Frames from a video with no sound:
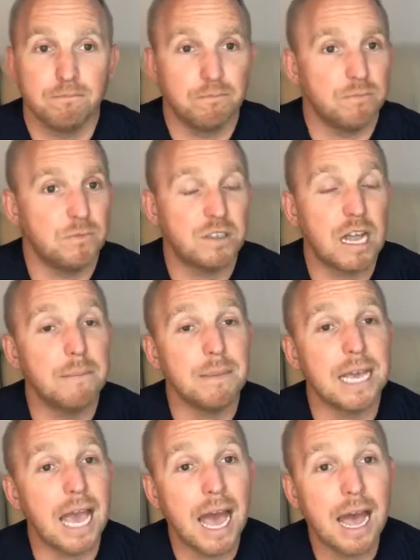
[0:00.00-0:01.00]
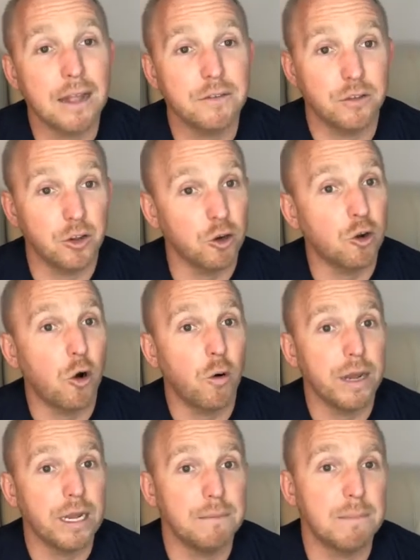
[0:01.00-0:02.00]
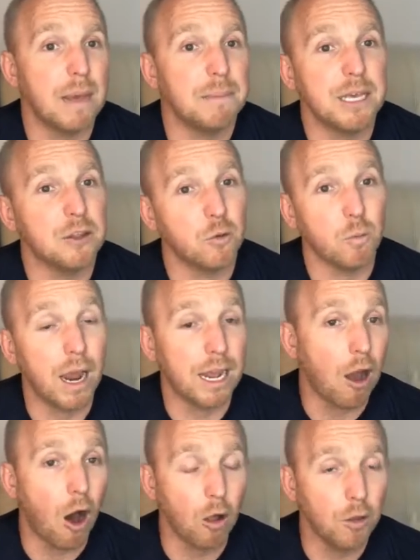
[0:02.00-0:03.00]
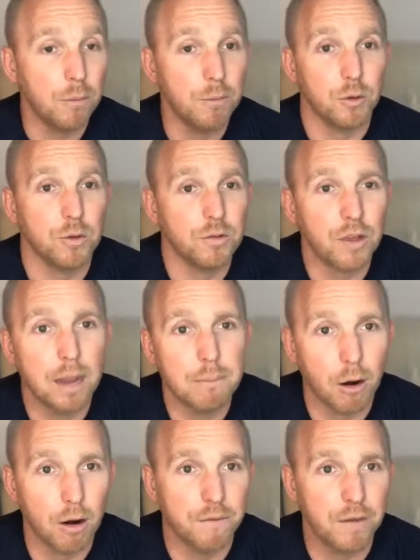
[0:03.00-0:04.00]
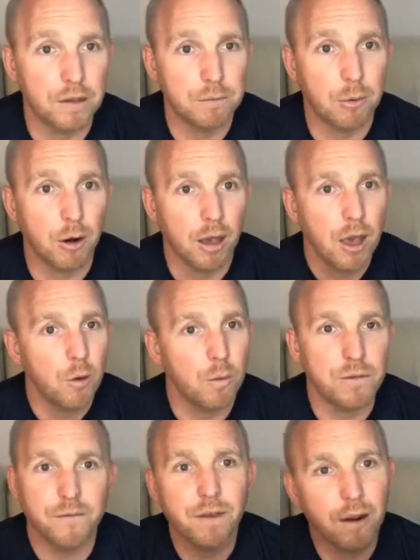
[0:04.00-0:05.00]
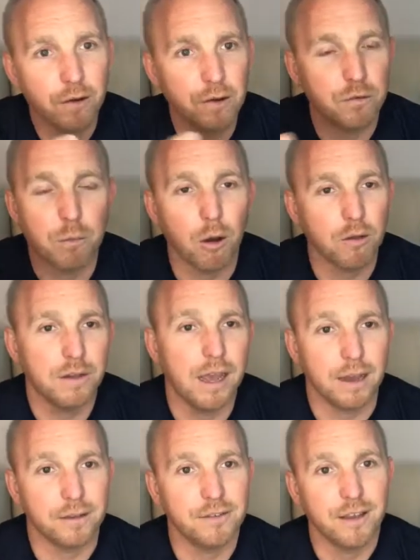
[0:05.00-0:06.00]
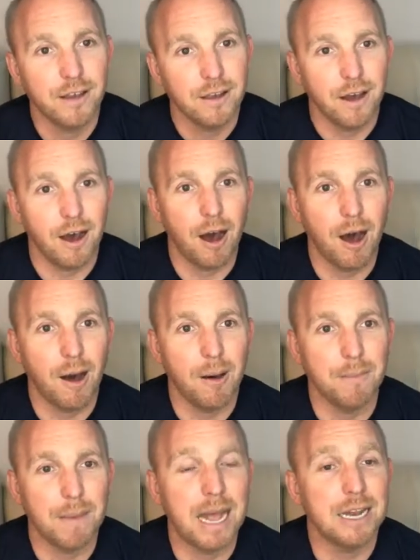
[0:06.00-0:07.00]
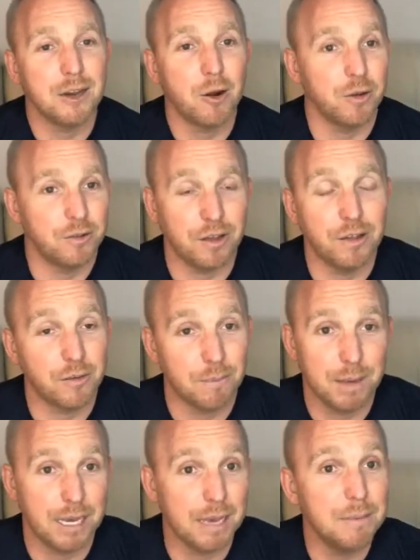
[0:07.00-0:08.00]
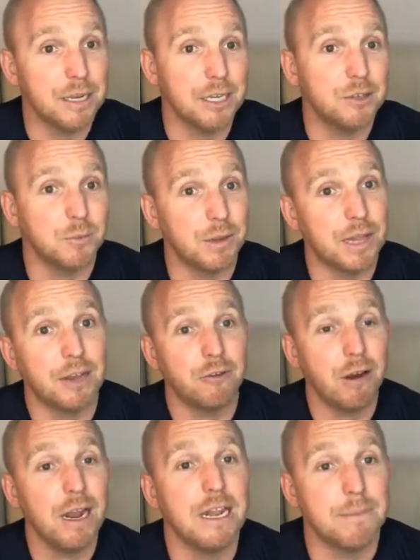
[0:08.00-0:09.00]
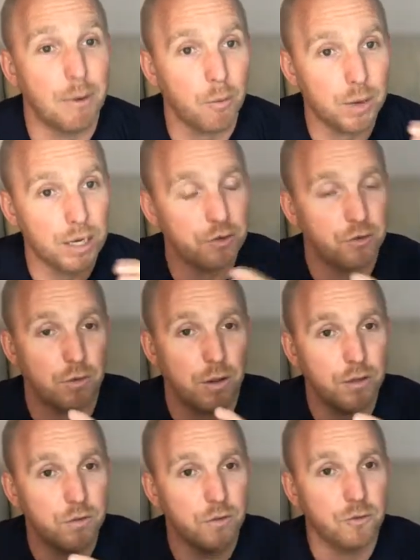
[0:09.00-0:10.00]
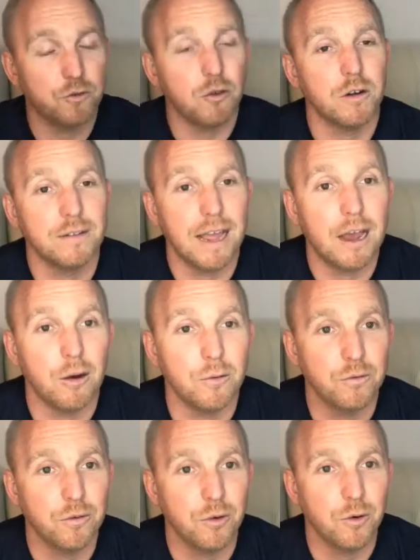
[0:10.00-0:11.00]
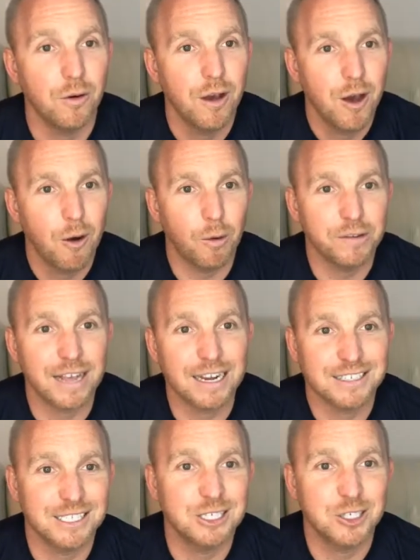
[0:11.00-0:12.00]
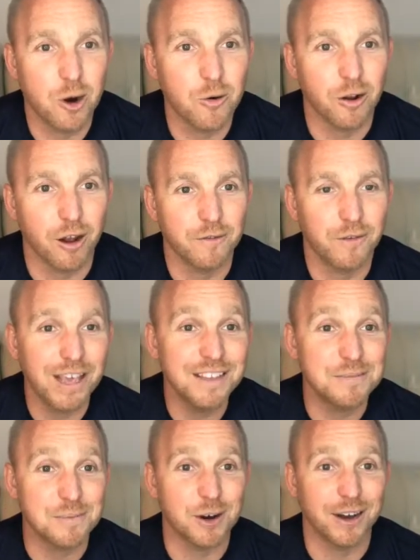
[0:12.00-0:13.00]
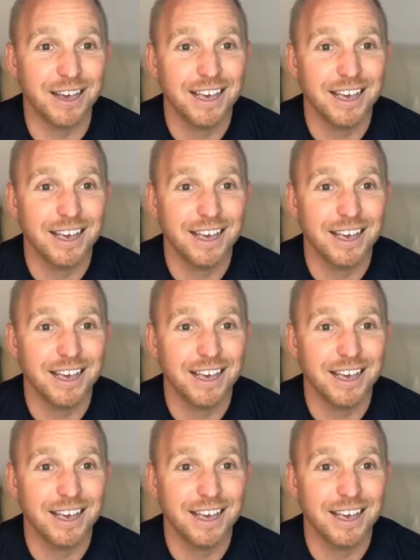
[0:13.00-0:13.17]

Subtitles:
send me ads that are going maybe in the right column or the sidebar of Facebook with very small text. And it's a big image when they create it, but when it's shrunk down to what's actually shown on Facebook,